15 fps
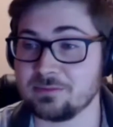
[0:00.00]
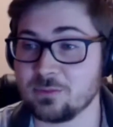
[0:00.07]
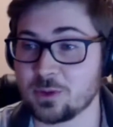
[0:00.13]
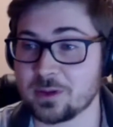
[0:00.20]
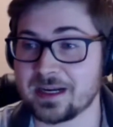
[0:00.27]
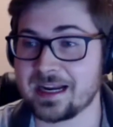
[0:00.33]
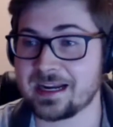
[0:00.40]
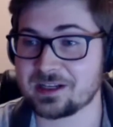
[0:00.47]

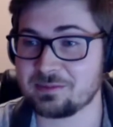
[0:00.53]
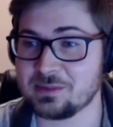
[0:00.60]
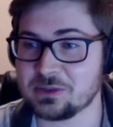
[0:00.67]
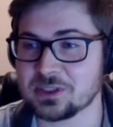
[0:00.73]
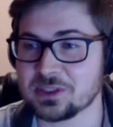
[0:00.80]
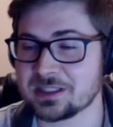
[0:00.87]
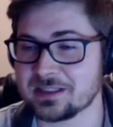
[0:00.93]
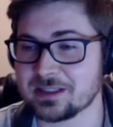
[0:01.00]
organic
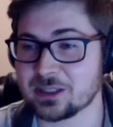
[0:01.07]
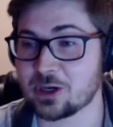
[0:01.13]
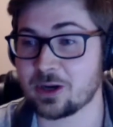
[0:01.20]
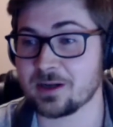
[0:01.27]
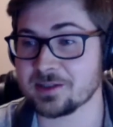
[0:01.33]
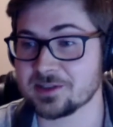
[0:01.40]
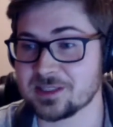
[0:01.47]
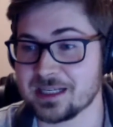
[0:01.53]
music and the
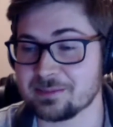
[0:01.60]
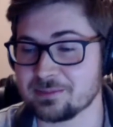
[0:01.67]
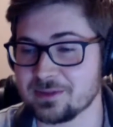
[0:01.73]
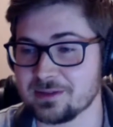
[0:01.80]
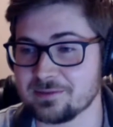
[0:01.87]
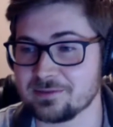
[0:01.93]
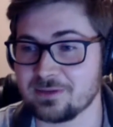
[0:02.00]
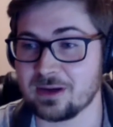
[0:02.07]
concept
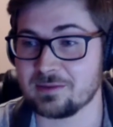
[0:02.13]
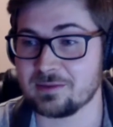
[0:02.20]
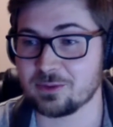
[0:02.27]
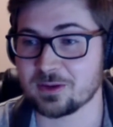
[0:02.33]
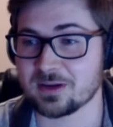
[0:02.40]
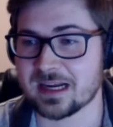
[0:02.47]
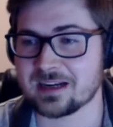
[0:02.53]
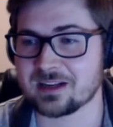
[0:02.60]
of
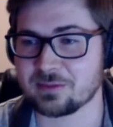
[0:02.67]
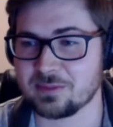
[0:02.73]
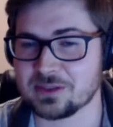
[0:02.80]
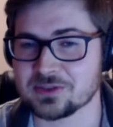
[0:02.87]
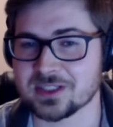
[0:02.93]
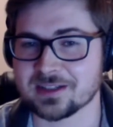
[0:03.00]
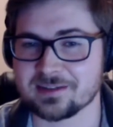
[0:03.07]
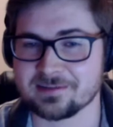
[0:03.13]
organic
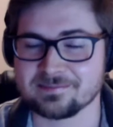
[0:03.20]
music.